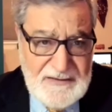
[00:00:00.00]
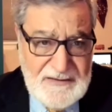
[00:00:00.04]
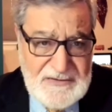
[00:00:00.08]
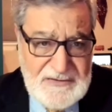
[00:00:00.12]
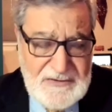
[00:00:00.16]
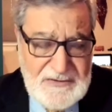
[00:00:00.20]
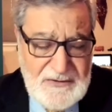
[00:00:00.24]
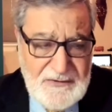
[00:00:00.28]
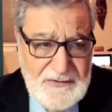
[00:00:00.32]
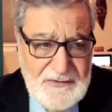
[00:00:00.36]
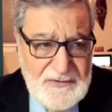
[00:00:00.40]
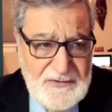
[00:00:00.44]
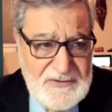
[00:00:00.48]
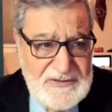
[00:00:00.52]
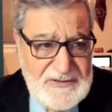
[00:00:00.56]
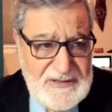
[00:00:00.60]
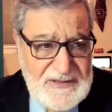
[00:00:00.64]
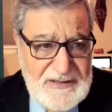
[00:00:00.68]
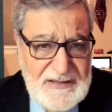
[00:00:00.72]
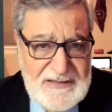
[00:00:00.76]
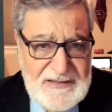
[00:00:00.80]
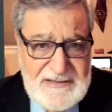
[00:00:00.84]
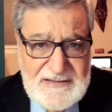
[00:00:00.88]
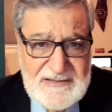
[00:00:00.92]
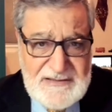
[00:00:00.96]
So you
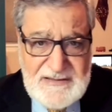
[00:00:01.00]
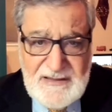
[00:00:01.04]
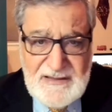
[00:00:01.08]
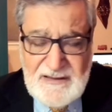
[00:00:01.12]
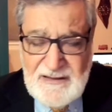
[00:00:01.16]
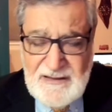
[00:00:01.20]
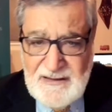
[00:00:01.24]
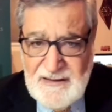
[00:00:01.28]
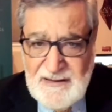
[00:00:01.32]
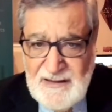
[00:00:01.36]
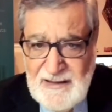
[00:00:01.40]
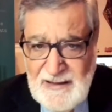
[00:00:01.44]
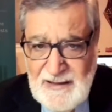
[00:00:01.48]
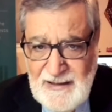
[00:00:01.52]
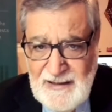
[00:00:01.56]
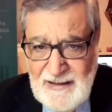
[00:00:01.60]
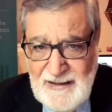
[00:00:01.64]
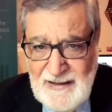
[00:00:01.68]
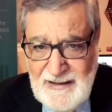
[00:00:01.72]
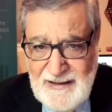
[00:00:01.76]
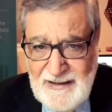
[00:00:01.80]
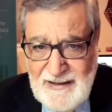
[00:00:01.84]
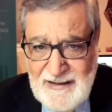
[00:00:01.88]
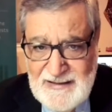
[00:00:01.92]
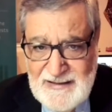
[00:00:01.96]
see his
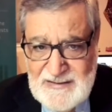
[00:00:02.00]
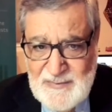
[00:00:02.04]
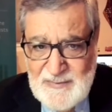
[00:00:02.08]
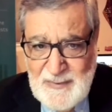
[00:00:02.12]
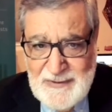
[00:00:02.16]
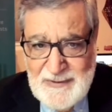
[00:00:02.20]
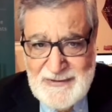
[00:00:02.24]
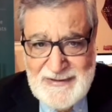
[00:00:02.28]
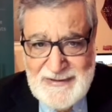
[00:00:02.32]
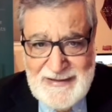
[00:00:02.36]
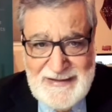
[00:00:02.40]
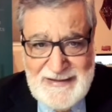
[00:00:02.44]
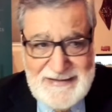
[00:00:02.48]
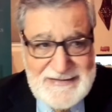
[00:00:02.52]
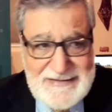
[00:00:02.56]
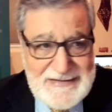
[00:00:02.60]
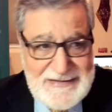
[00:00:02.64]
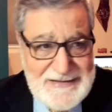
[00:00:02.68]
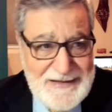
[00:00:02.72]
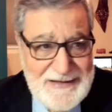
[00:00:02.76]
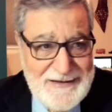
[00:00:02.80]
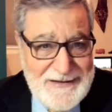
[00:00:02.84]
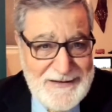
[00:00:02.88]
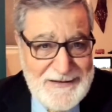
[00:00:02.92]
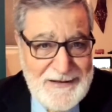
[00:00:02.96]
expertise
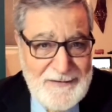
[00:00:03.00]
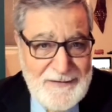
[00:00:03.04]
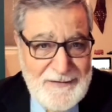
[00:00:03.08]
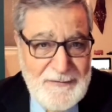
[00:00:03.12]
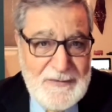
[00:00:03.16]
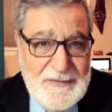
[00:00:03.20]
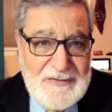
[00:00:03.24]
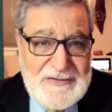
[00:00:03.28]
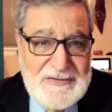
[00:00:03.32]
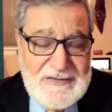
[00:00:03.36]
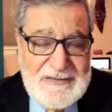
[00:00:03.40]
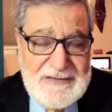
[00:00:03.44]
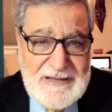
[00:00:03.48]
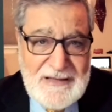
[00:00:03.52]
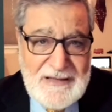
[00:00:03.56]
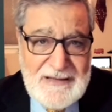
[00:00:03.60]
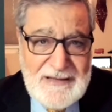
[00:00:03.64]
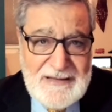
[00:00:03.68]
covers